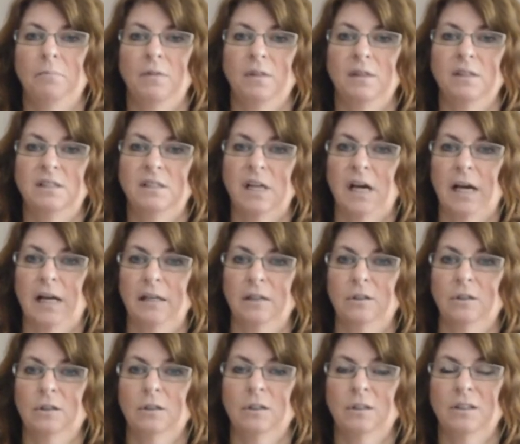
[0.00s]
the
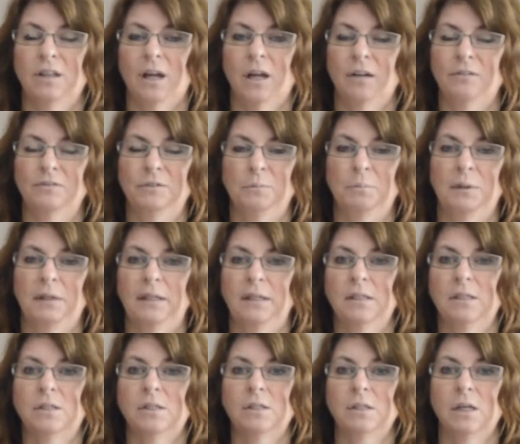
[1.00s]
title of your
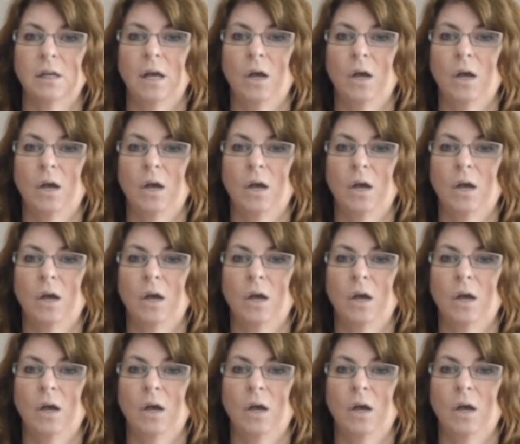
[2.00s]
piece,